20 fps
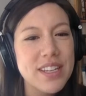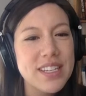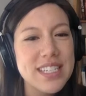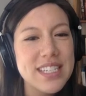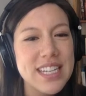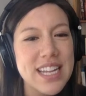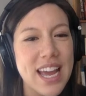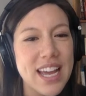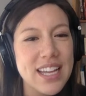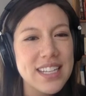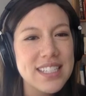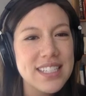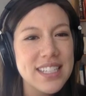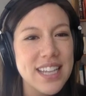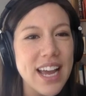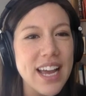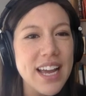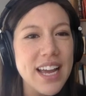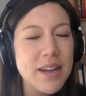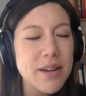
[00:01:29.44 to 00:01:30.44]

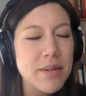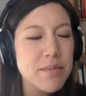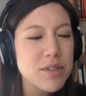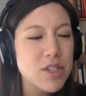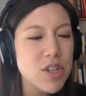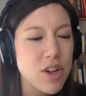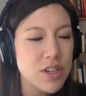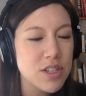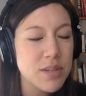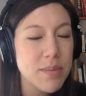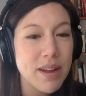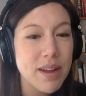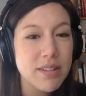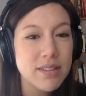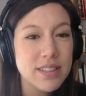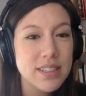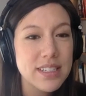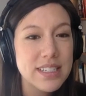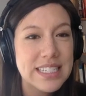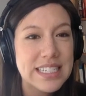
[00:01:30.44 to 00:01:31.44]
DSM talked about
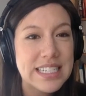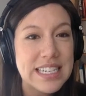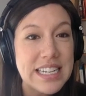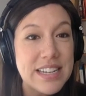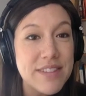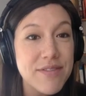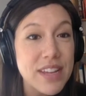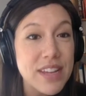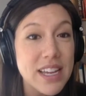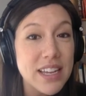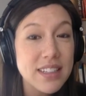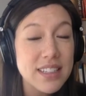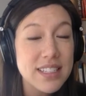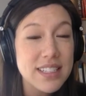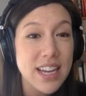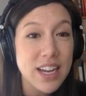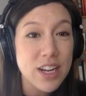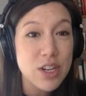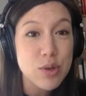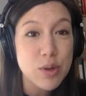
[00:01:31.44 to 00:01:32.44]
deviant
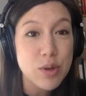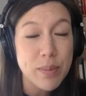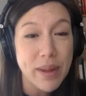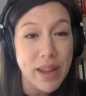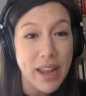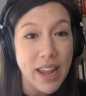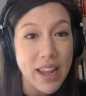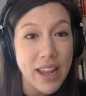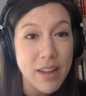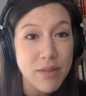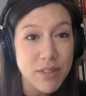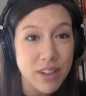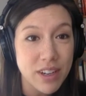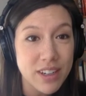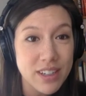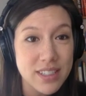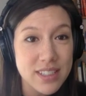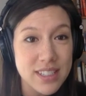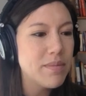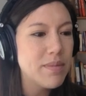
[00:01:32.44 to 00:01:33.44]
sexual
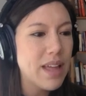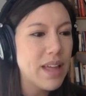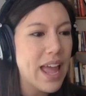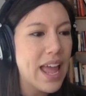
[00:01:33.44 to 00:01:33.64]
behaviors,